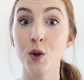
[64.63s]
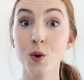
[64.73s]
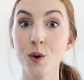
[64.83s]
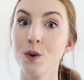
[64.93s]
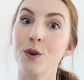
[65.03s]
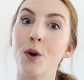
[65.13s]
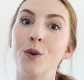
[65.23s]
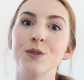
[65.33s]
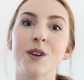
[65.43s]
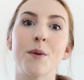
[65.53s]
who
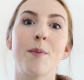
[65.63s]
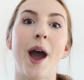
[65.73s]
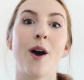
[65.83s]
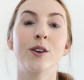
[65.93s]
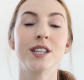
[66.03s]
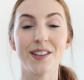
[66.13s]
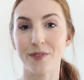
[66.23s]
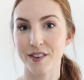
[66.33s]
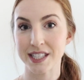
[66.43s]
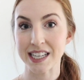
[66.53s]
knows about
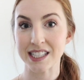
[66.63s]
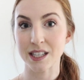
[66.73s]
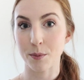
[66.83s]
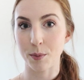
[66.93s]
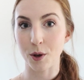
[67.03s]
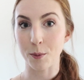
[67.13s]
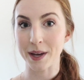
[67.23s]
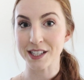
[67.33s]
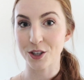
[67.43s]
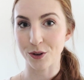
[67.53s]
symphysis
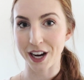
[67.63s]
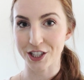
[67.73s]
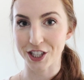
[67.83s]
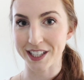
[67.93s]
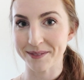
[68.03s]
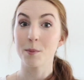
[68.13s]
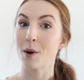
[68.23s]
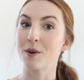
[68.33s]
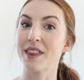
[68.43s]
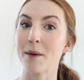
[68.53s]
pubis correction. But
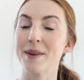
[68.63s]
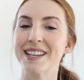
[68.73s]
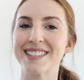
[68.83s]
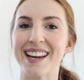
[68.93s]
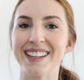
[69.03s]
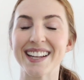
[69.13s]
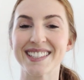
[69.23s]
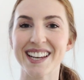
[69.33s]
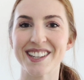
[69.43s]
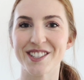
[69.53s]
with that being said, let's
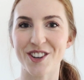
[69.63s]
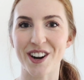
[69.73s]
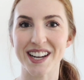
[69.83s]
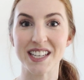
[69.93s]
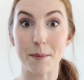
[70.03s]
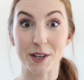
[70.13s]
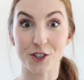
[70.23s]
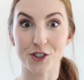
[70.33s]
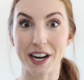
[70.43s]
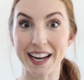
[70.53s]
get started
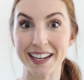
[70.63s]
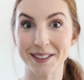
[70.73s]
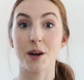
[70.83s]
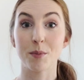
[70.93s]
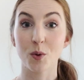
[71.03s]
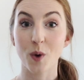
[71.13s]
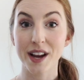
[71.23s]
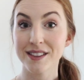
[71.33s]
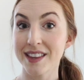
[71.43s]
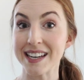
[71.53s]
demonstrating. Number
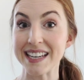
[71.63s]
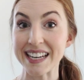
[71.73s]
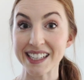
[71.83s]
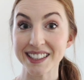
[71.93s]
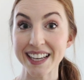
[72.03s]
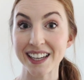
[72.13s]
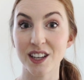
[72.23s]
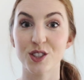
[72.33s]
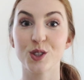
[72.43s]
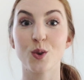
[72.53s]
1, the kneeling
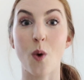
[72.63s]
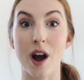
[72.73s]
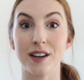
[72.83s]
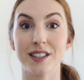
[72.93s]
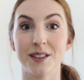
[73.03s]
squat.